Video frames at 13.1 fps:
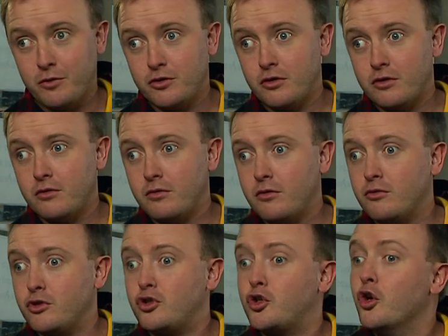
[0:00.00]
was
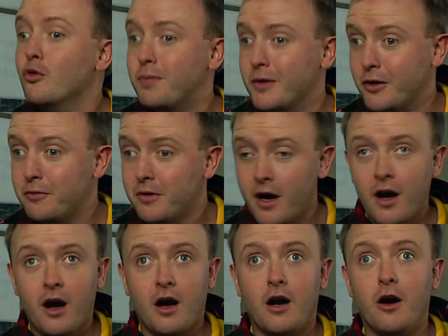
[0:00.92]
2 blue,
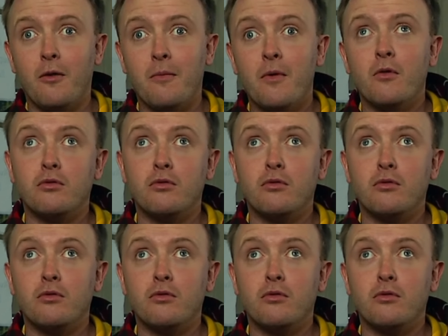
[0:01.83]
4